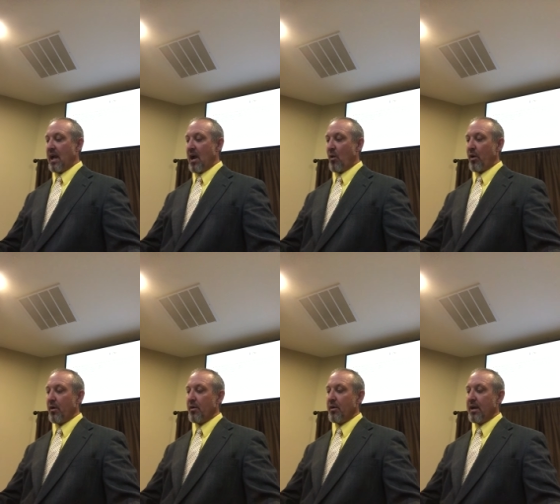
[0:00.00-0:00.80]

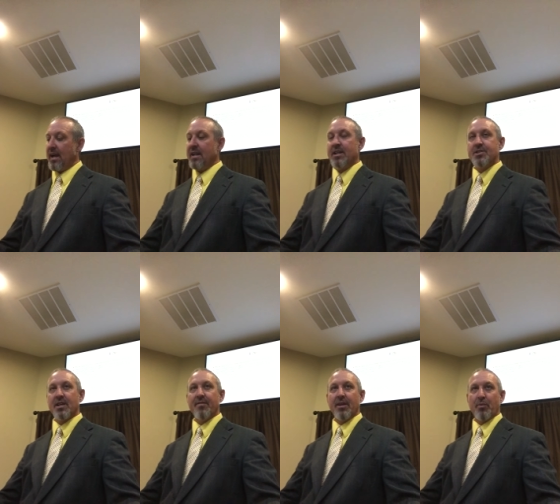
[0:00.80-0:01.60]
Our AD
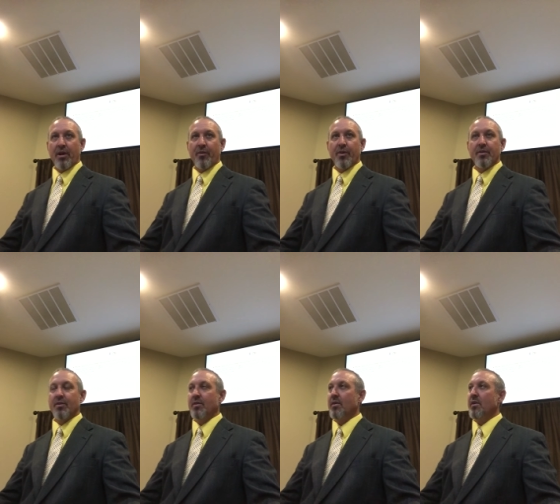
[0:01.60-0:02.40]
70 brethren
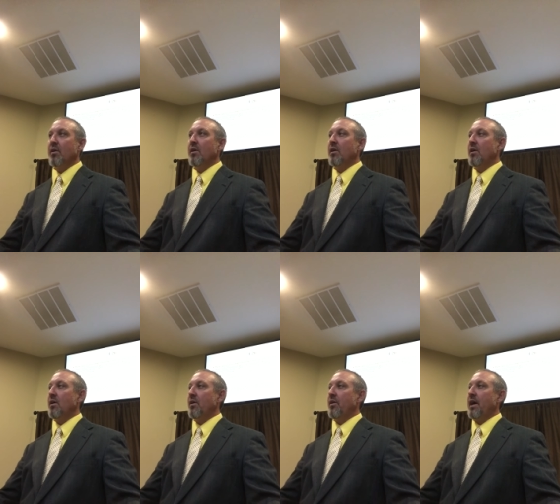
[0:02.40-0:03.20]

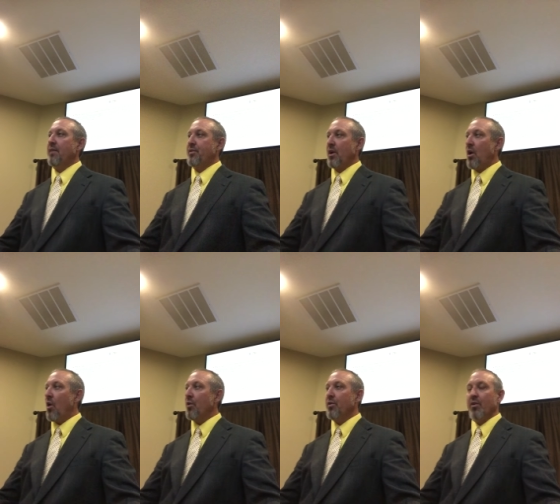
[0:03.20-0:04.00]
have
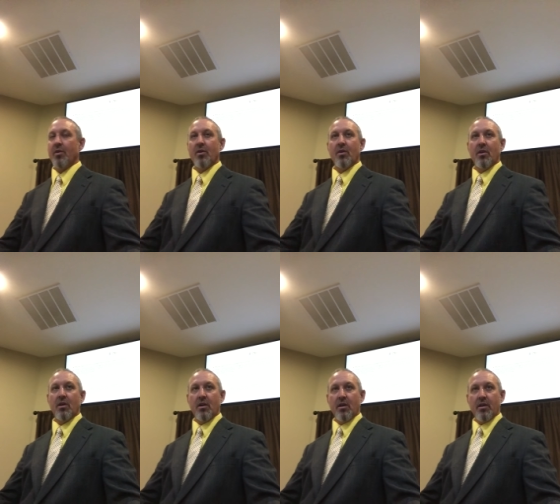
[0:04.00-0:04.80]
taught
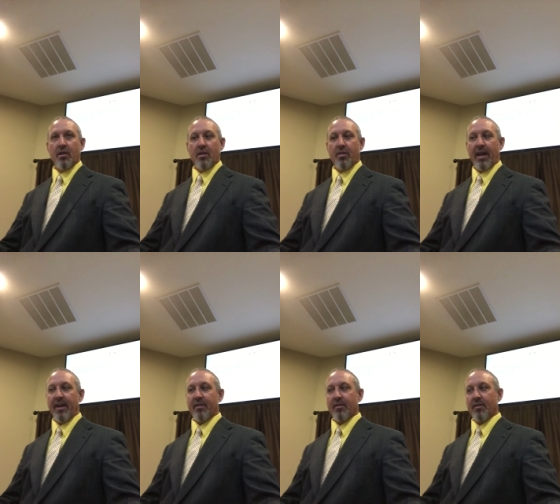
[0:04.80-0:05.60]

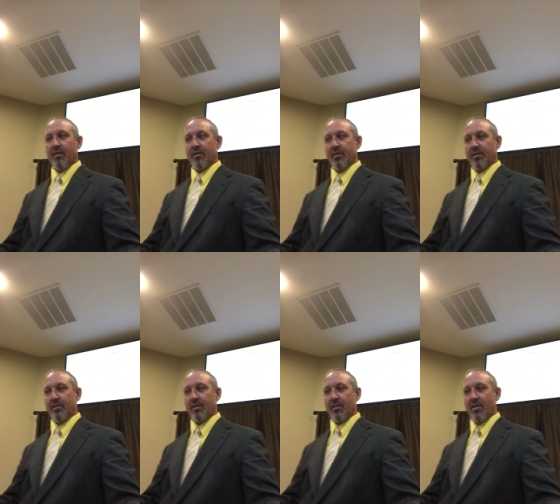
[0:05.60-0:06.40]
that
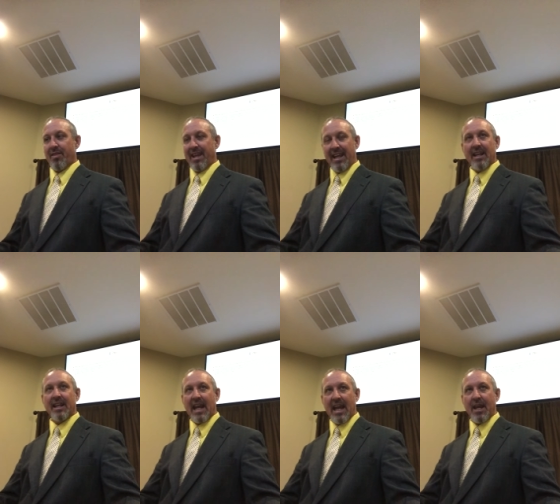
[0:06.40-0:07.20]
the
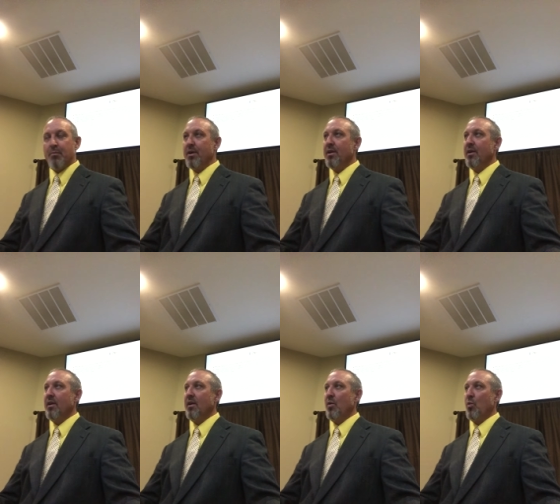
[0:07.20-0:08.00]
end came
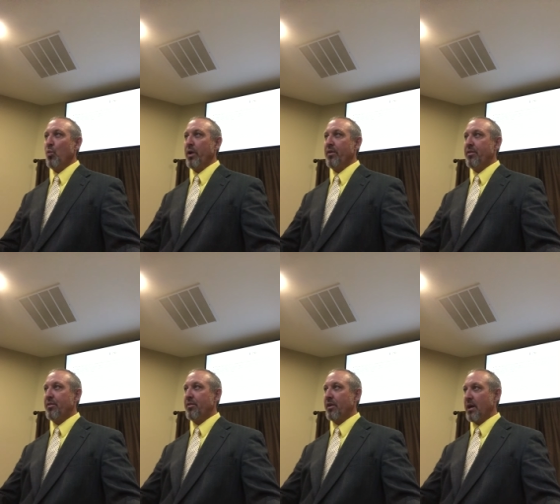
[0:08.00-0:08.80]
with
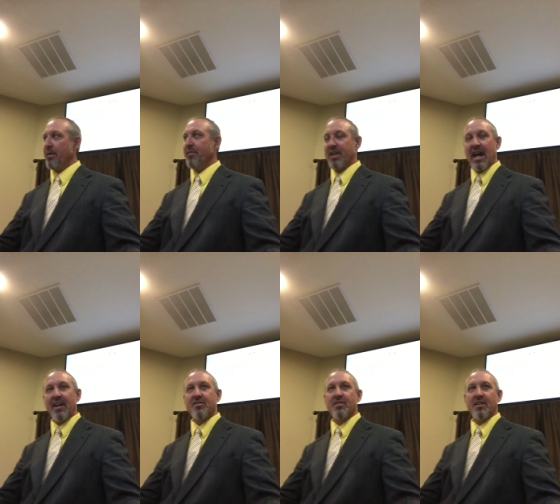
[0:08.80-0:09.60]
the coming of
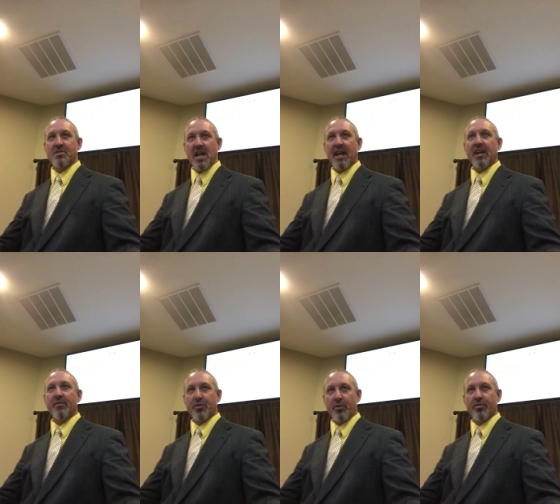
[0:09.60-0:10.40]
Titus and the
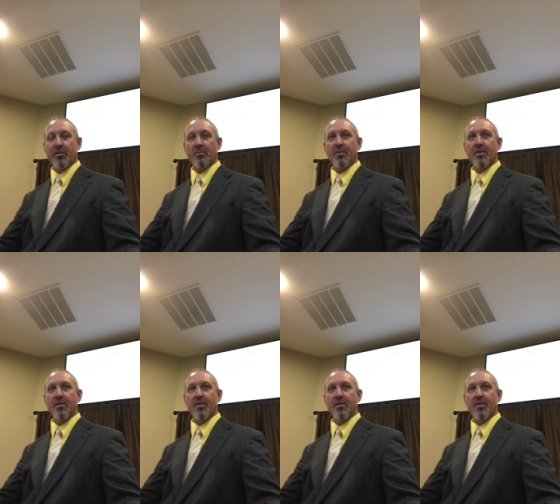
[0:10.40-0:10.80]
sacking of Jerusalem.